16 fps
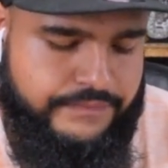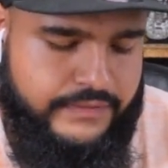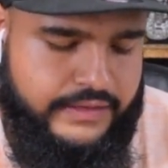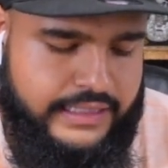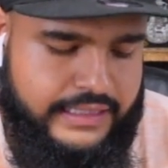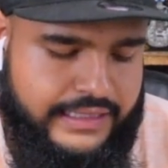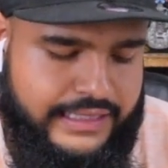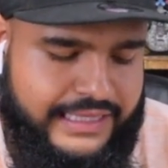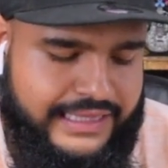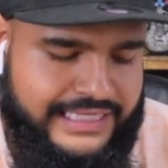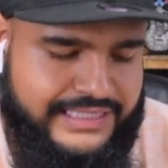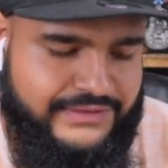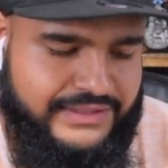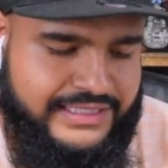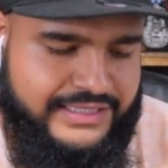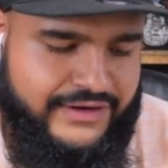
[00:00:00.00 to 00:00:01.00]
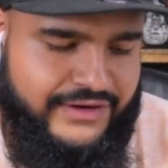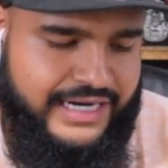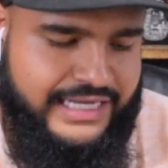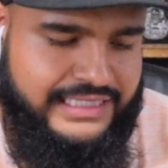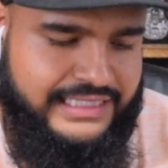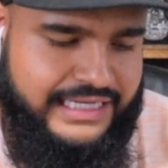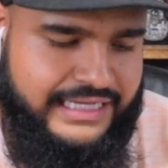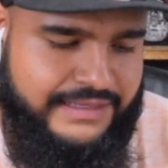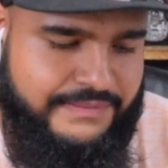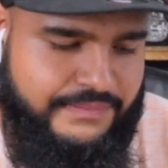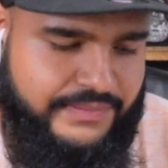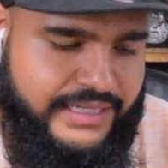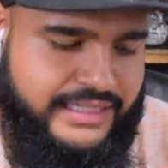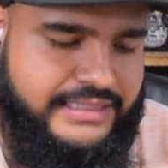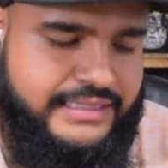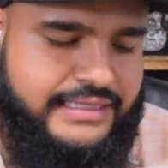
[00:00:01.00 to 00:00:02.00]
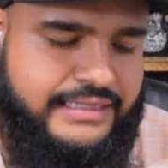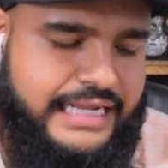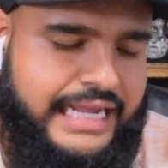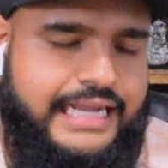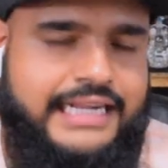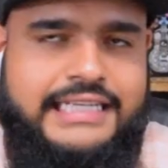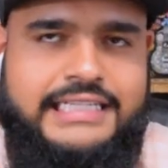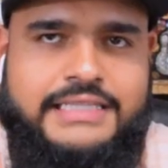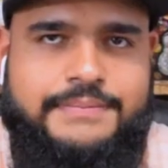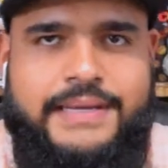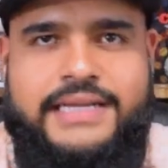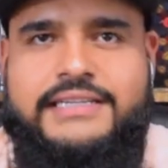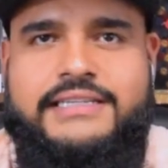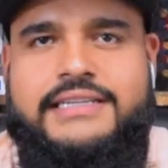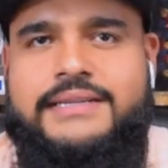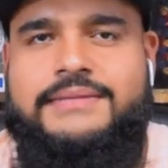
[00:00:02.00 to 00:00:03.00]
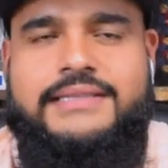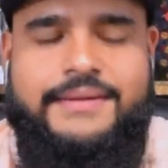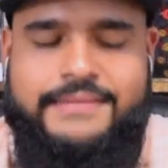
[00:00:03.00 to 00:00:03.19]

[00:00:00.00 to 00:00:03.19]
This one's crazy, but it's an alien spaceships.